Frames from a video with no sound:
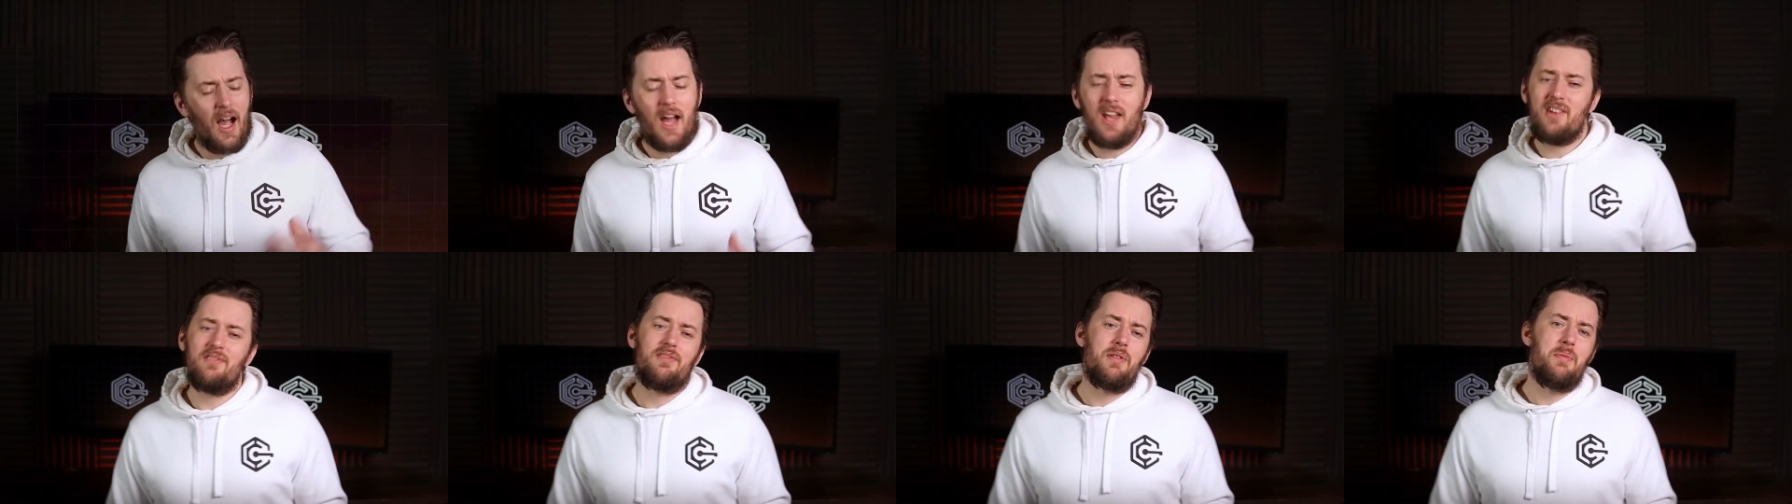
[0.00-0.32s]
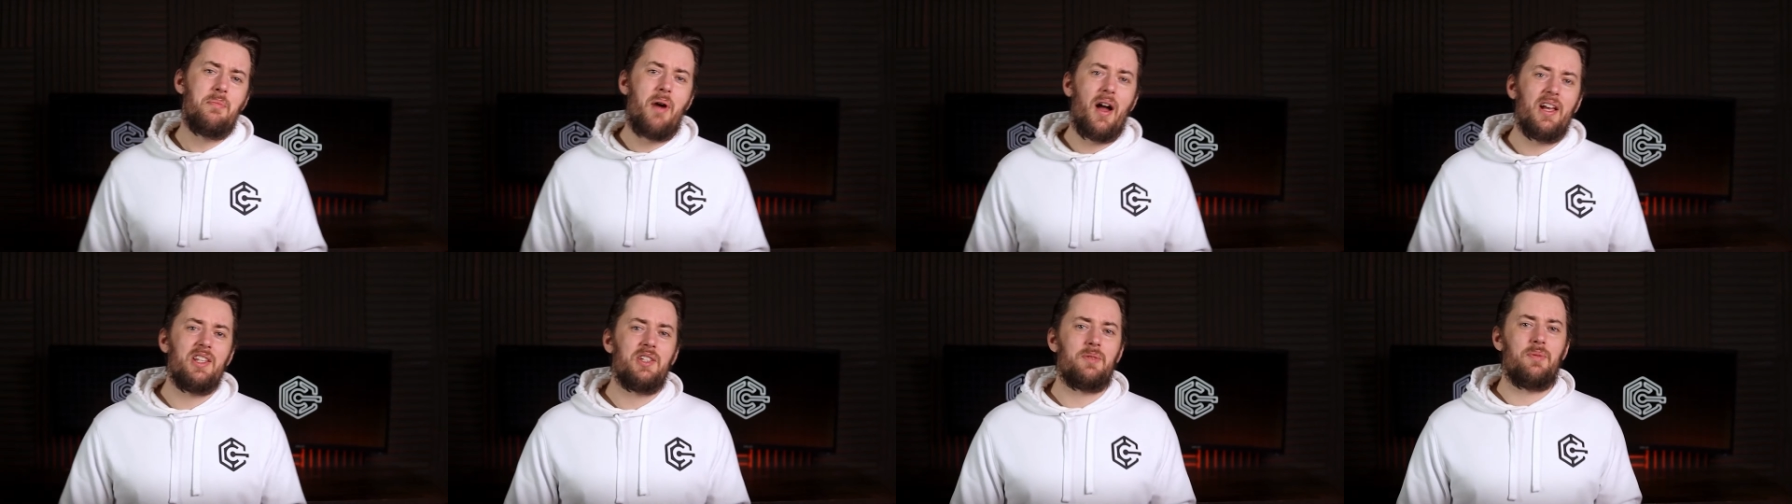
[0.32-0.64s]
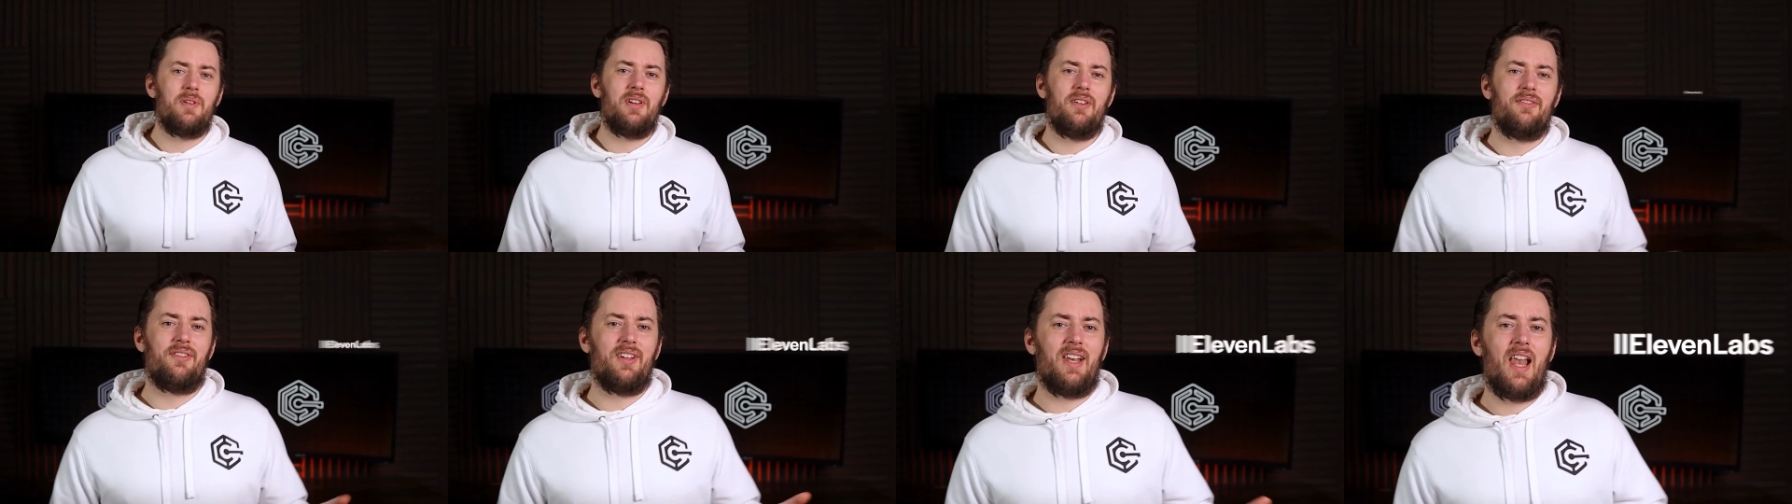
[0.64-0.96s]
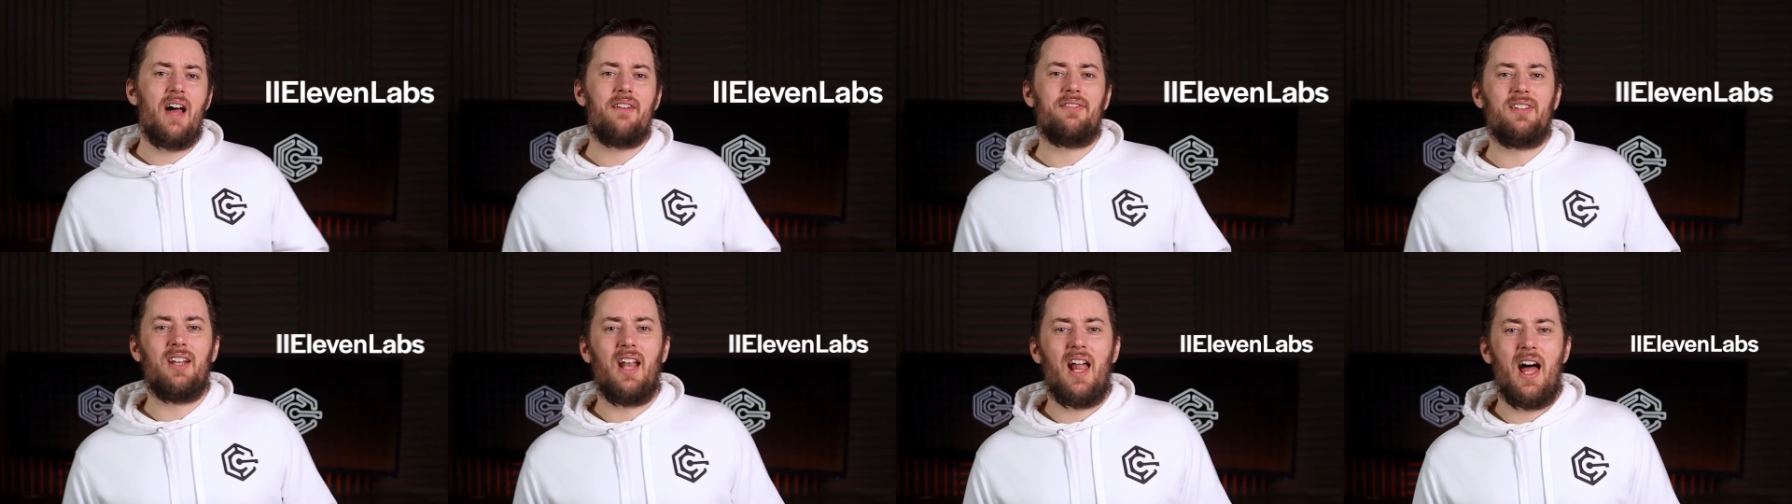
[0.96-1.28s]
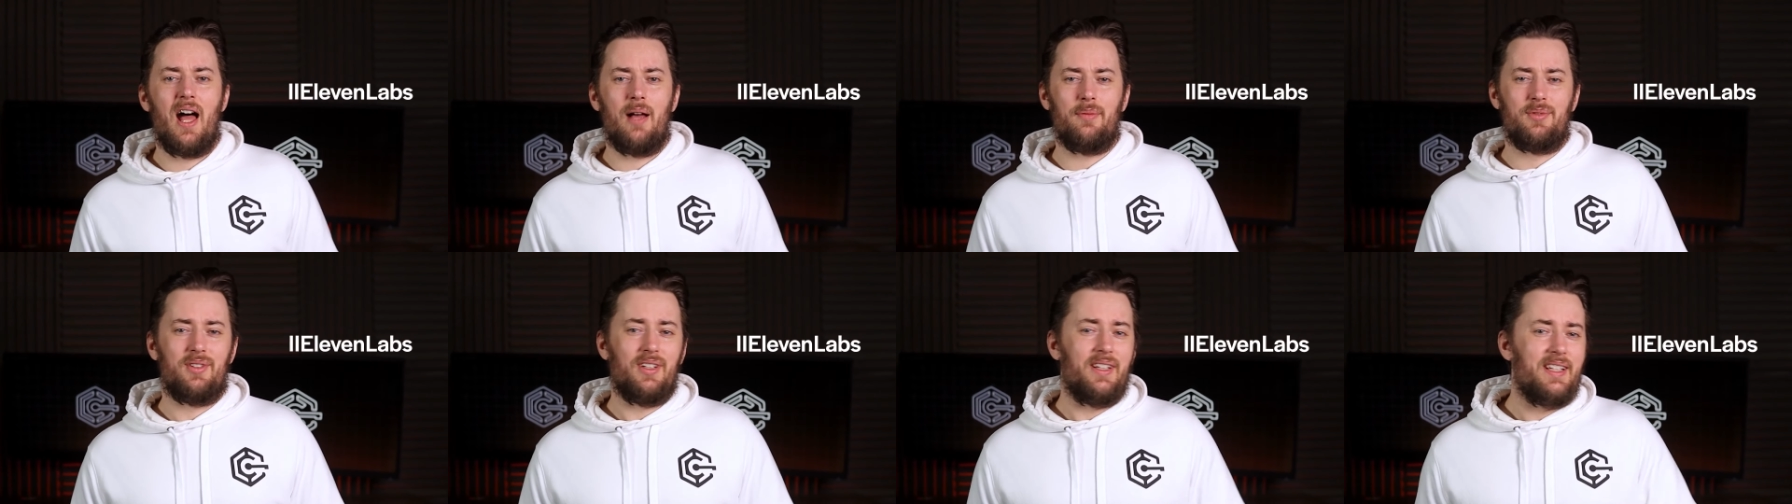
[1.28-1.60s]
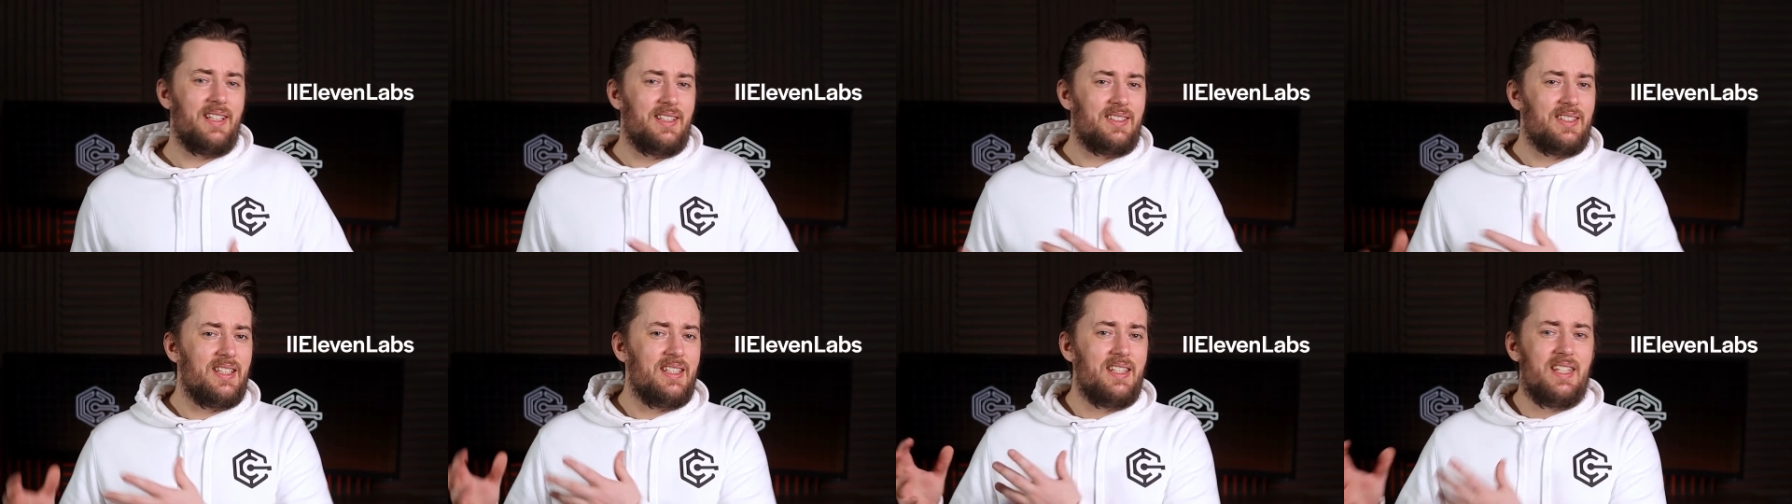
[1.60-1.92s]
It kind of reminds me of ElevenLabs, at
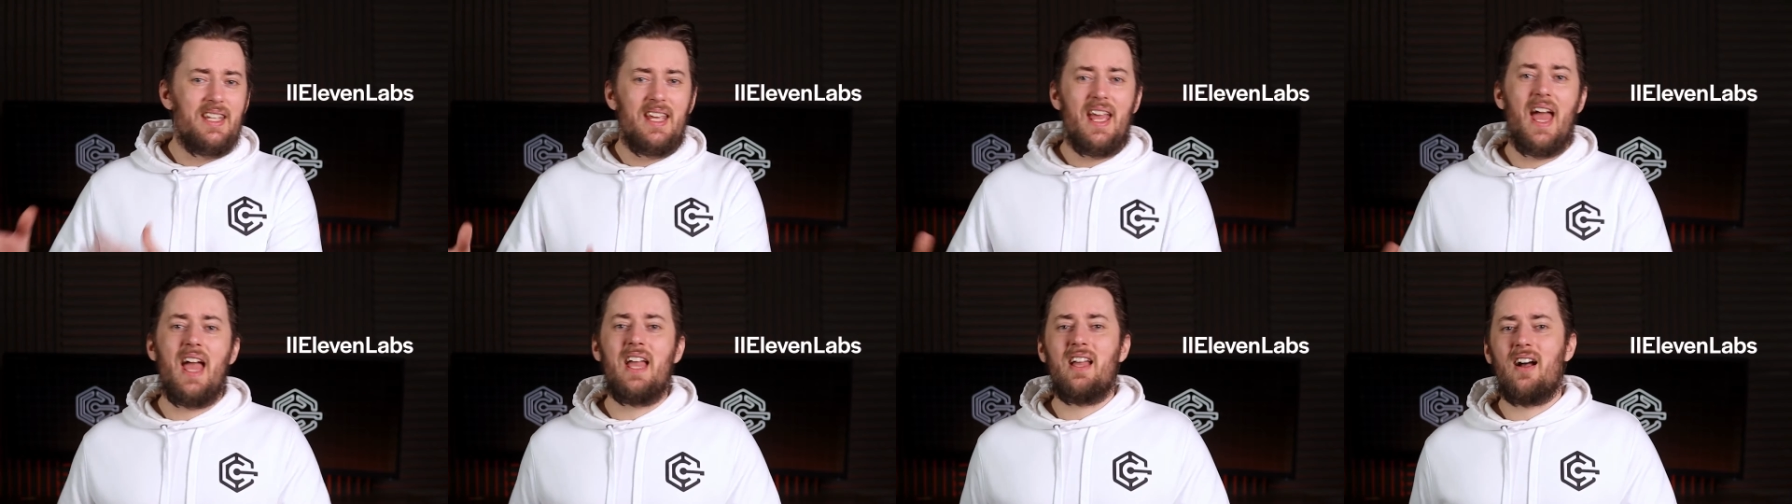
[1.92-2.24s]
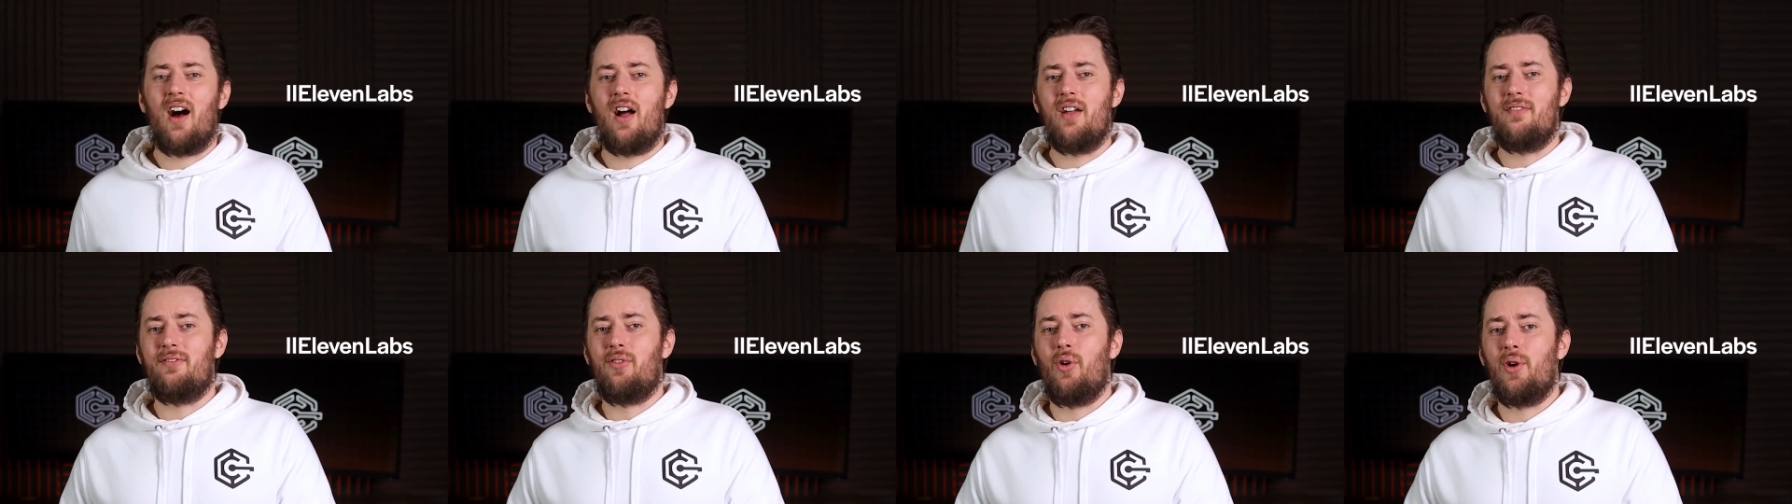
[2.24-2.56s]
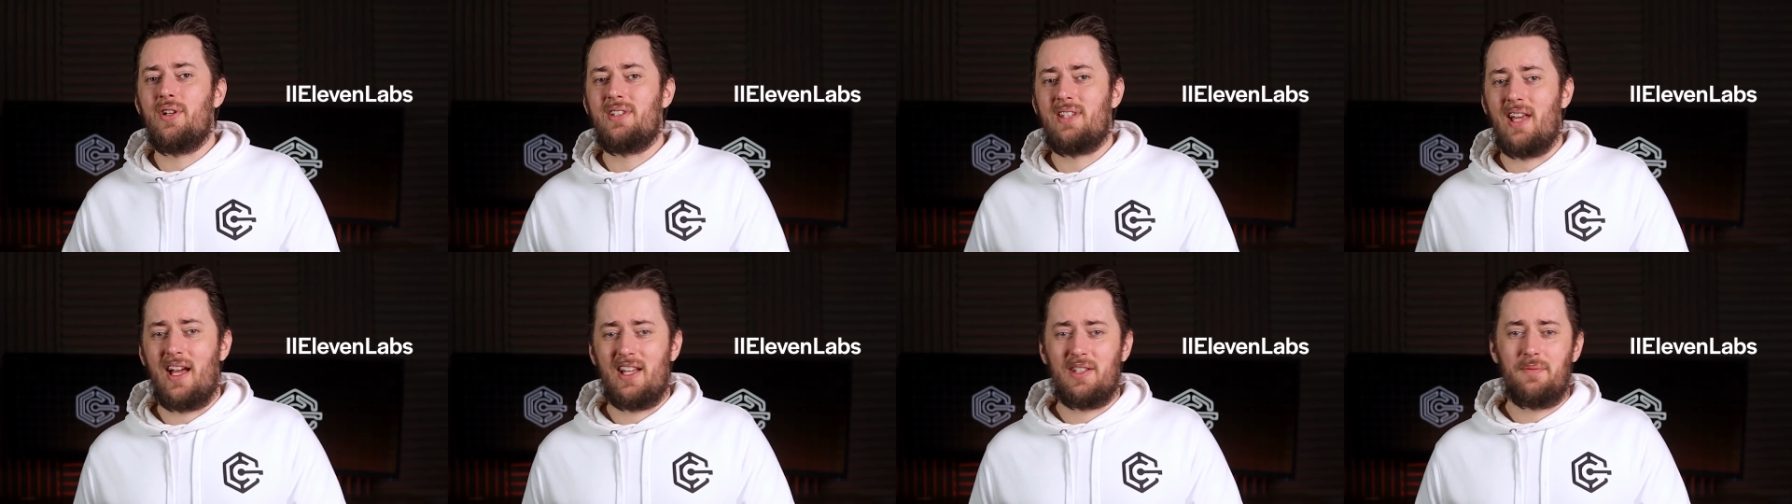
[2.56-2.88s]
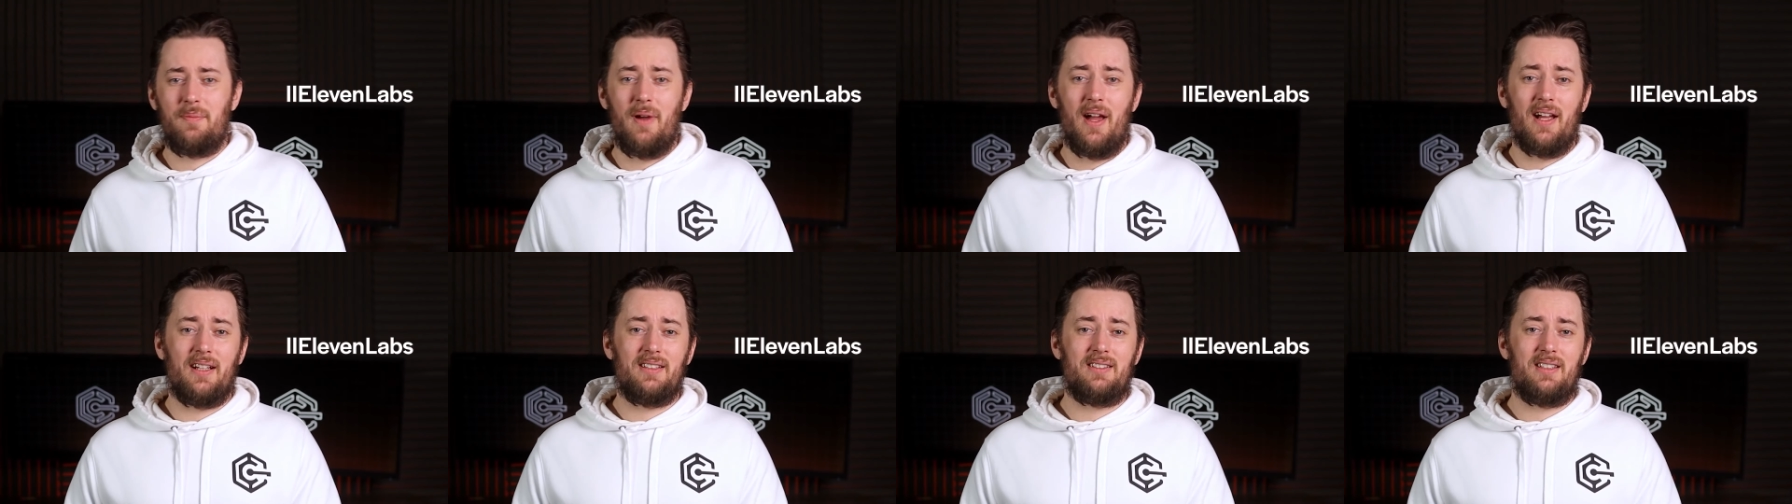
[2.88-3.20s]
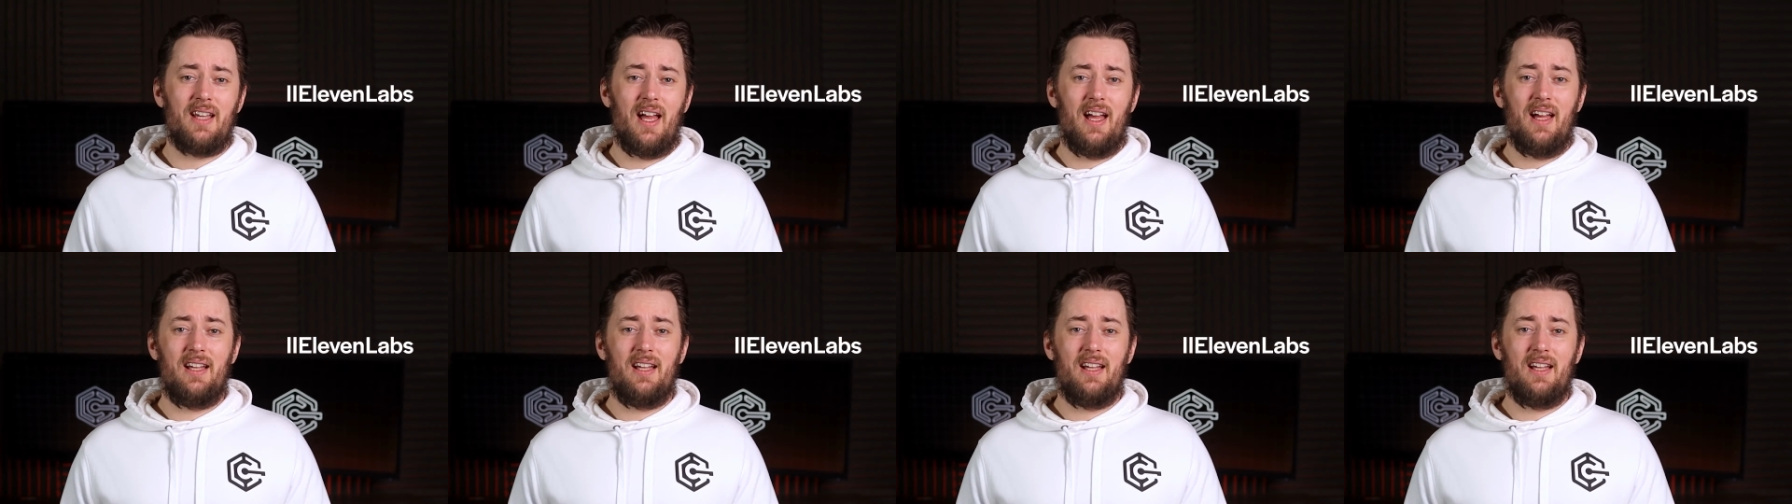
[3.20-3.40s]
least in the A I voice aspects,